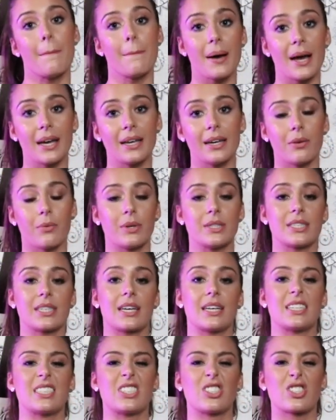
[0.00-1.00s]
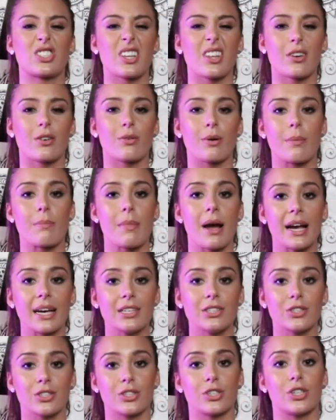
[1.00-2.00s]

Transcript: But once again, it's just a little reminder